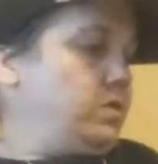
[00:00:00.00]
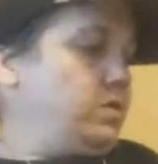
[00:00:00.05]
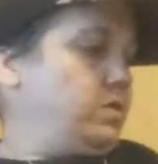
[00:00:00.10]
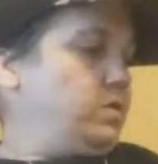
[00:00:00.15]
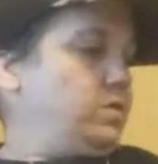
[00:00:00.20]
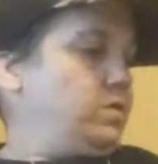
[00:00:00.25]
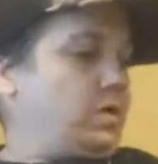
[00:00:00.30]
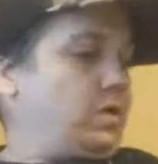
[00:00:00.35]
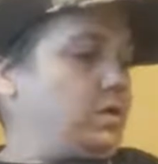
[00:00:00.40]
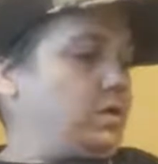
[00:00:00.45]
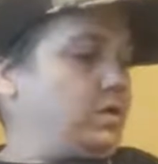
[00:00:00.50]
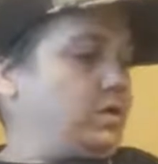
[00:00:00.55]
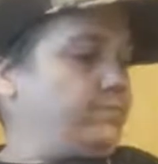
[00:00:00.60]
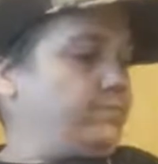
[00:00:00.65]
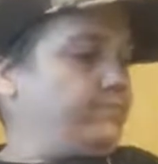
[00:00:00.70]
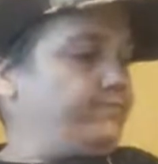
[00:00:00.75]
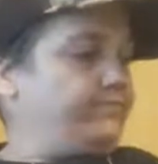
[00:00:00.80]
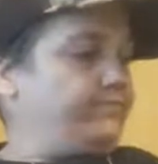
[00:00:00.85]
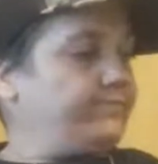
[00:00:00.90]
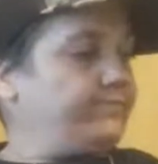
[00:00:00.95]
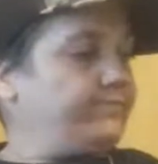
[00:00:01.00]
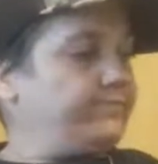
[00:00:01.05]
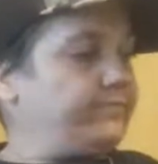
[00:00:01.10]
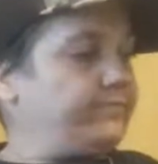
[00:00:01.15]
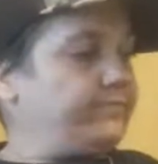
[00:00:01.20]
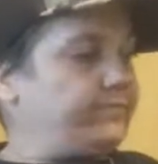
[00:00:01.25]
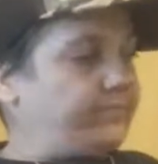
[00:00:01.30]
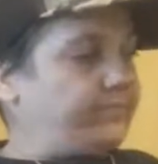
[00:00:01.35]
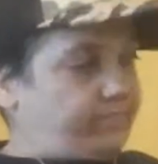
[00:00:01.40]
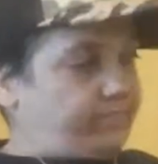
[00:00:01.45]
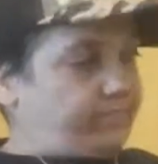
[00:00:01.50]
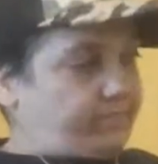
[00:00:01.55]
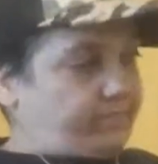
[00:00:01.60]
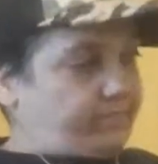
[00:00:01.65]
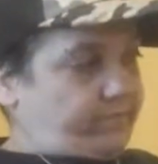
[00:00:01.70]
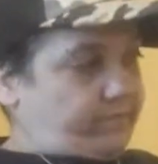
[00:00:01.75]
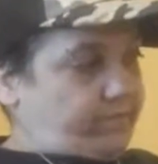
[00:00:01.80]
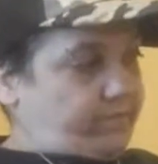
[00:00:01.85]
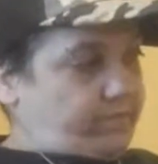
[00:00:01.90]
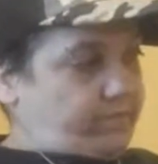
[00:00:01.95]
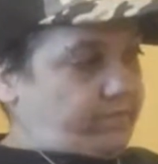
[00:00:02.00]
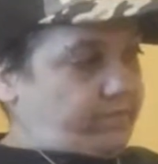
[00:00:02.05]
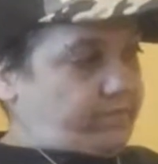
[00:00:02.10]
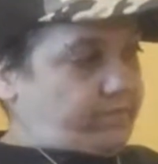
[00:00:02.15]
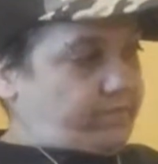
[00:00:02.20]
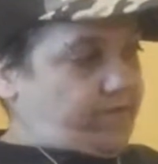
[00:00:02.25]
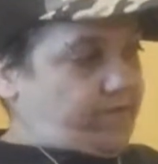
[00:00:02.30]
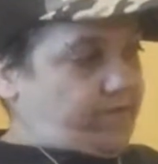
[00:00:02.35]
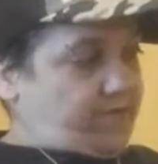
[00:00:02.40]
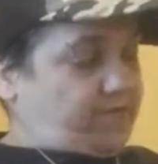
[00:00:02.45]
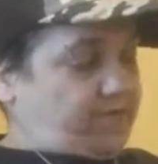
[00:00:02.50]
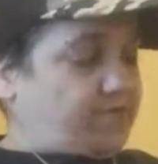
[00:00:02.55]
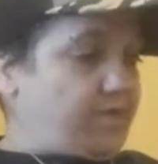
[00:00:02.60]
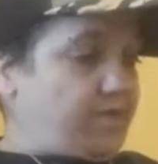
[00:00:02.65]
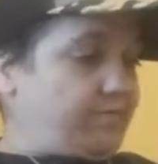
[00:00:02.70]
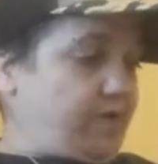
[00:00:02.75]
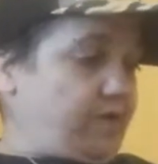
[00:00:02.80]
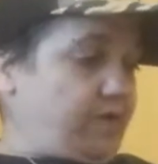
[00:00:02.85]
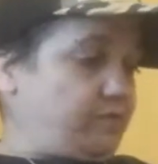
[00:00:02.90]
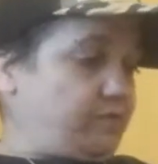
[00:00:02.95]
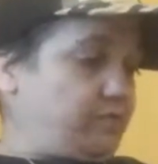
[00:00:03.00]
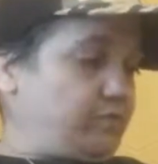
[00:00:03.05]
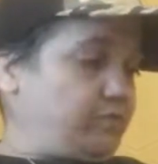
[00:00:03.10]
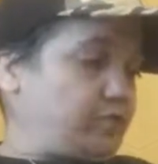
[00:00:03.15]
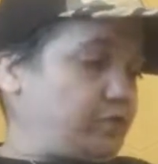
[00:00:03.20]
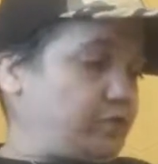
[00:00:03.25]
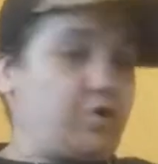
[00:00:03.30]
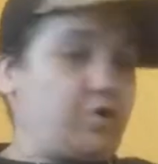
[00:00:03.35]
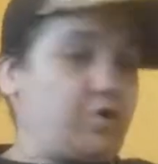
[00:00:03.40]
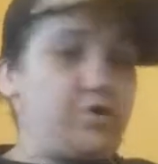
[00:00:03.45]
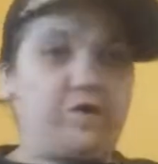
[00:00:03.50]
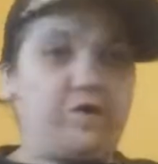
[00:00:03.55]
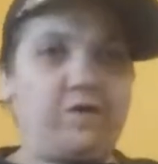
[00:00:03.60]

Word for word: Um, you know, actually, I'm not going to do the shirt yet.